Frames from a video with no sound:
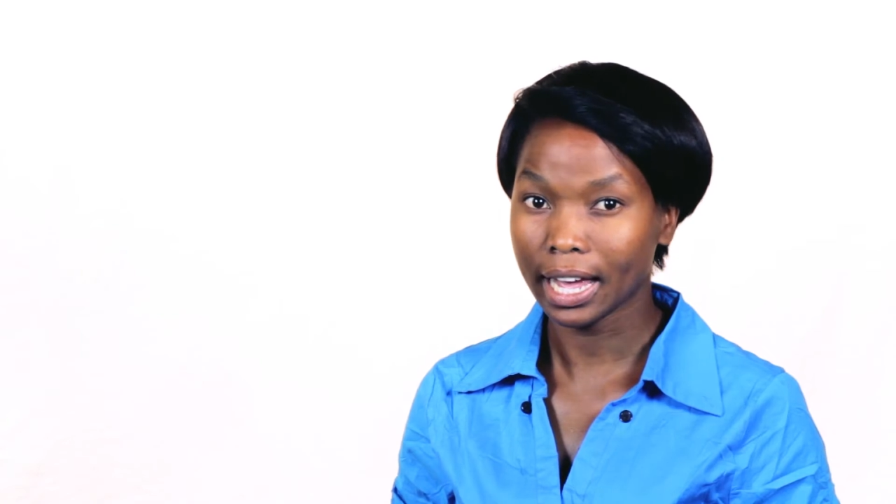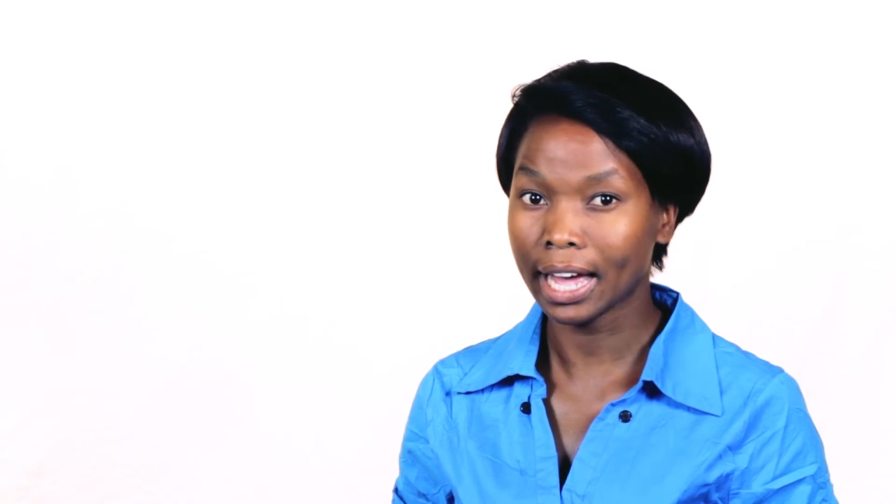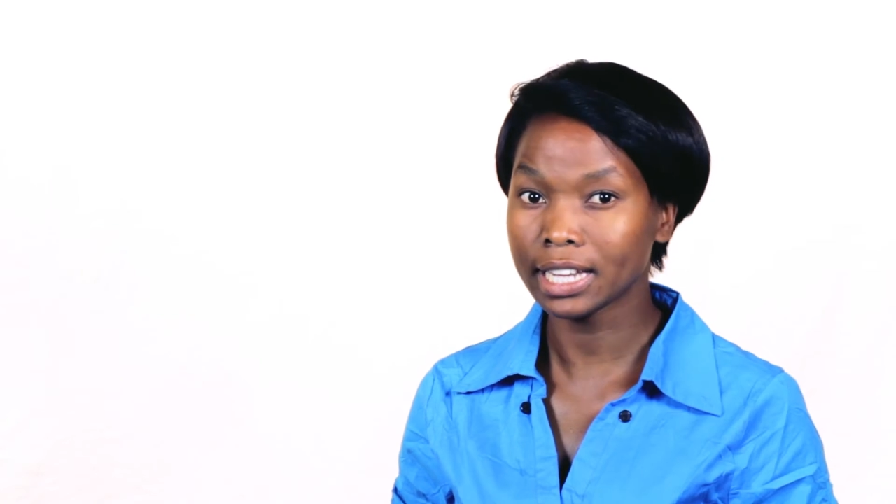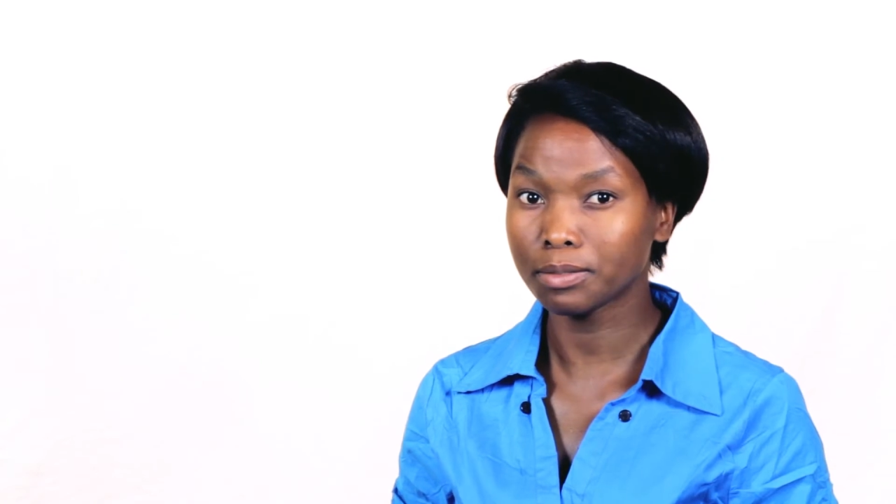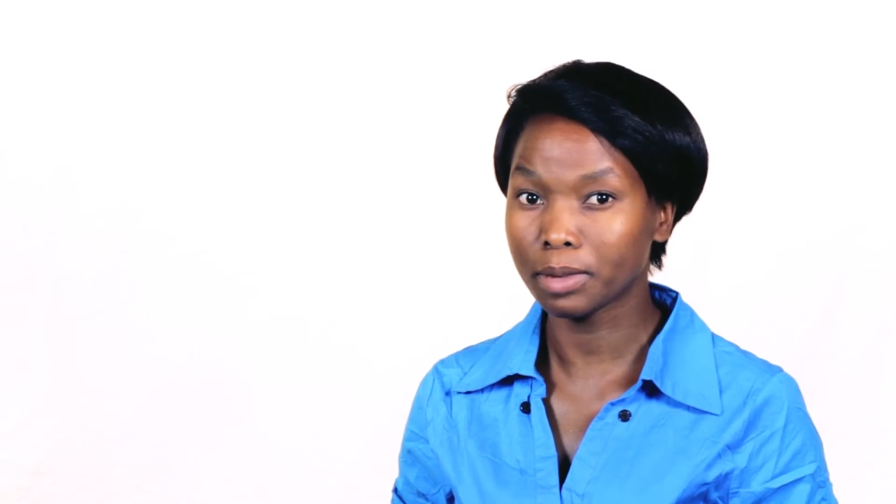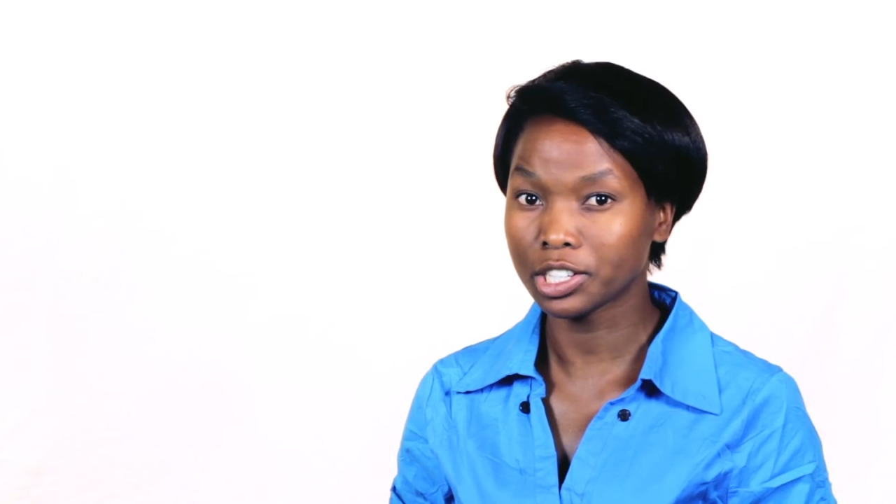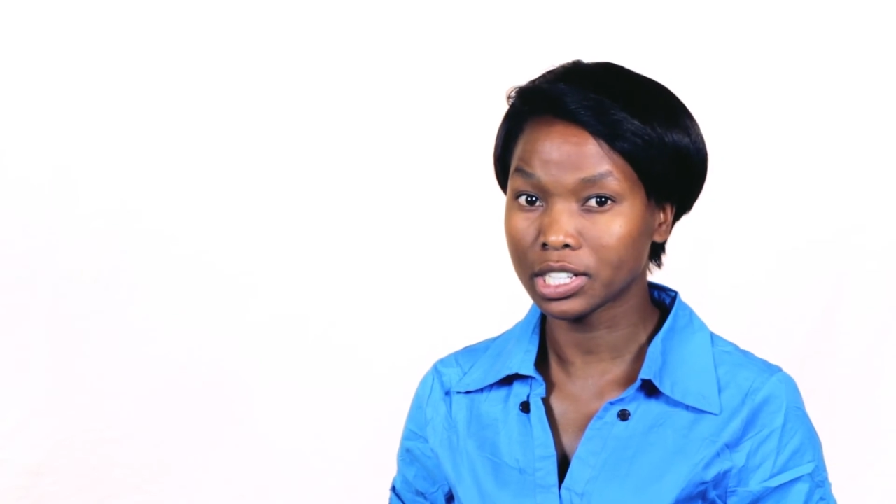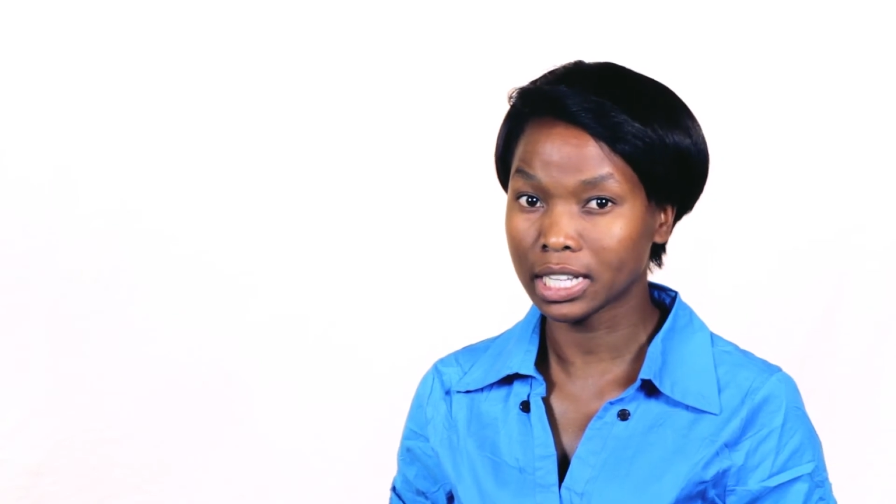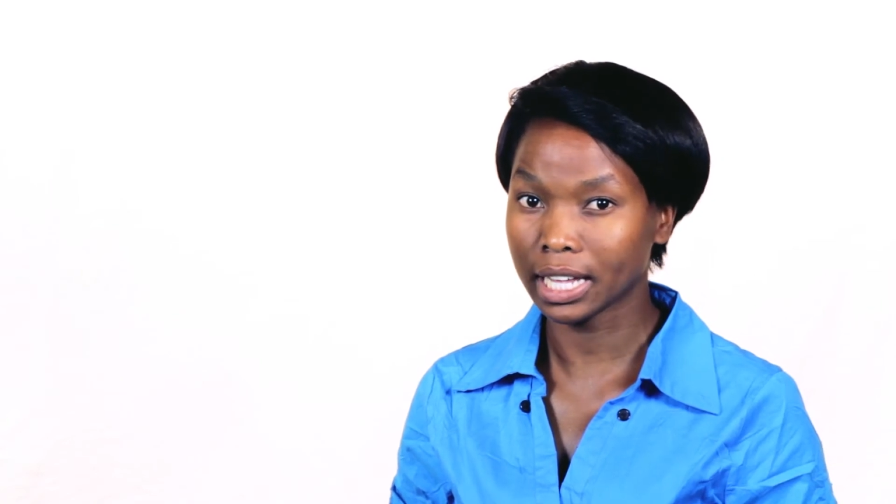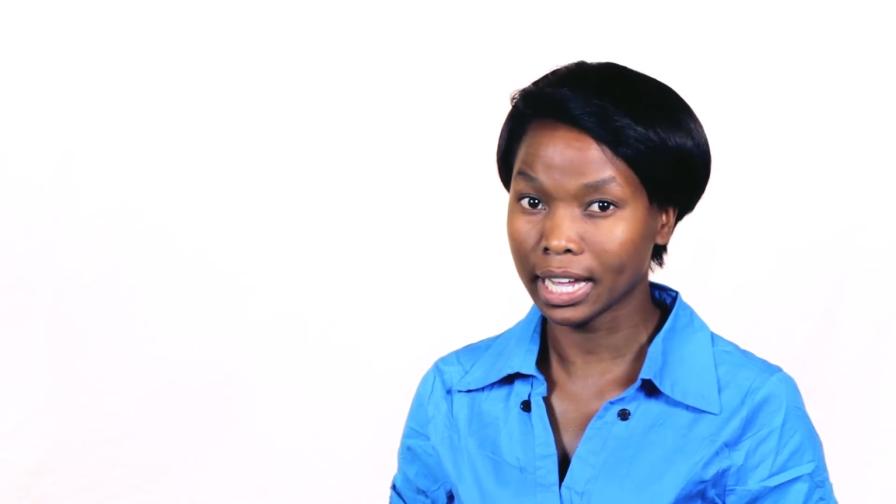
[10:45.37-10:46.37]
and
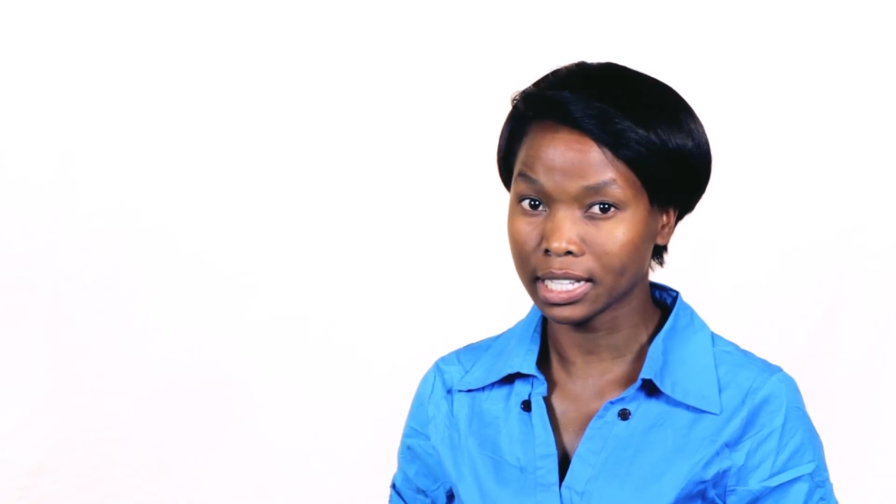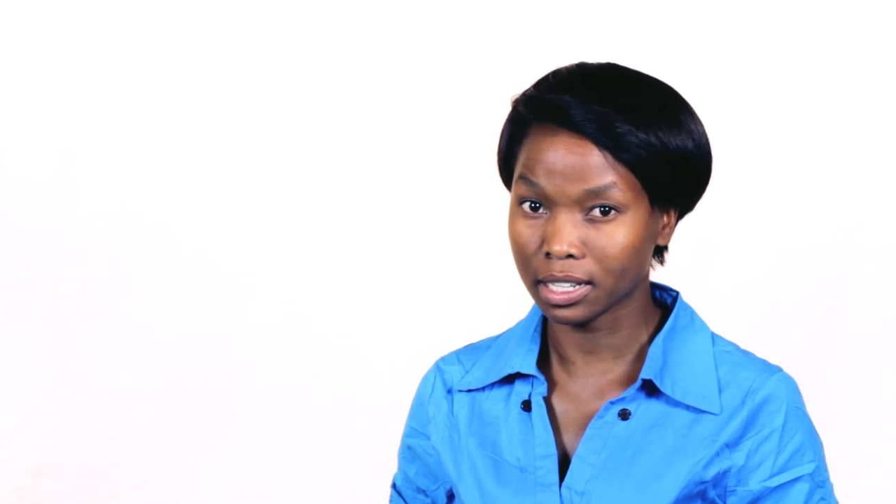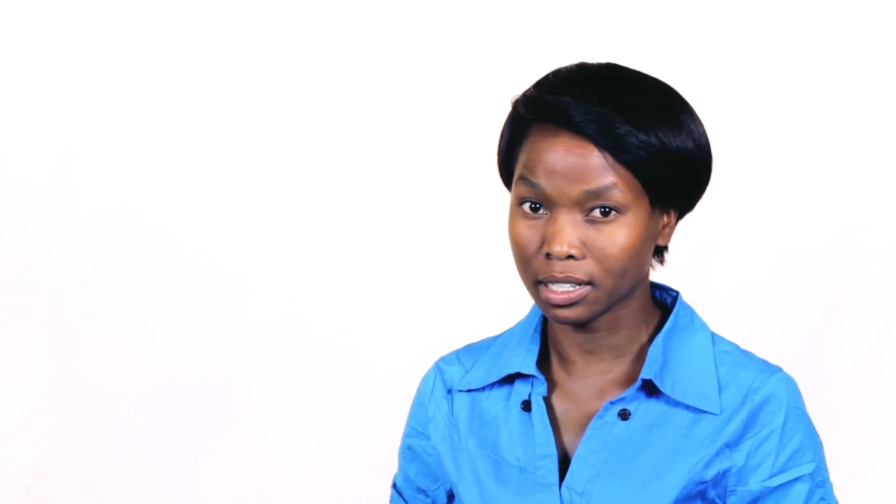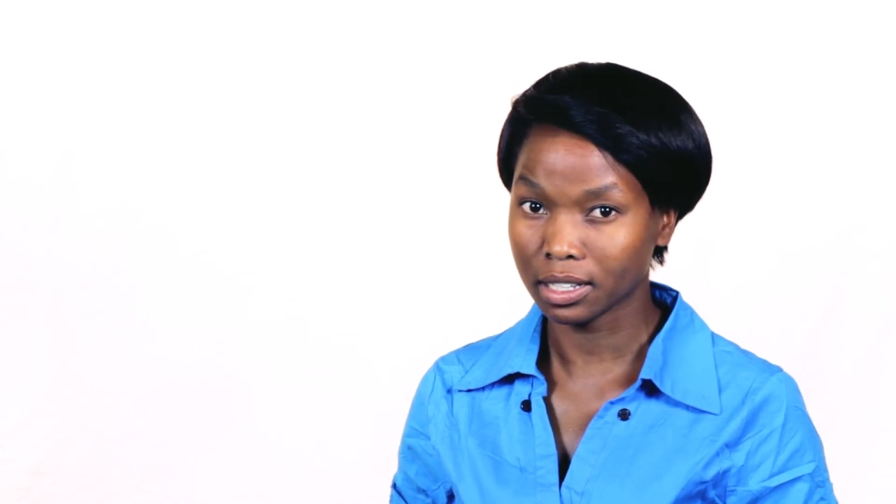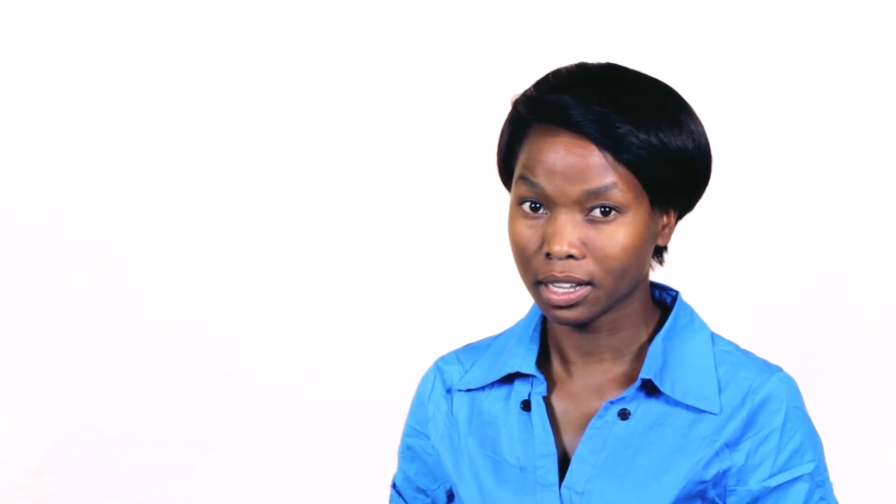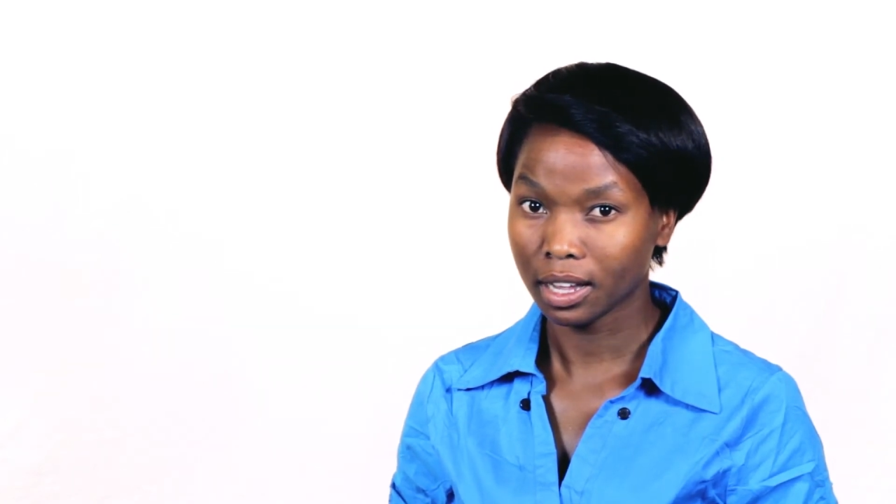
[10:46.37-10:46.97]
emergency cases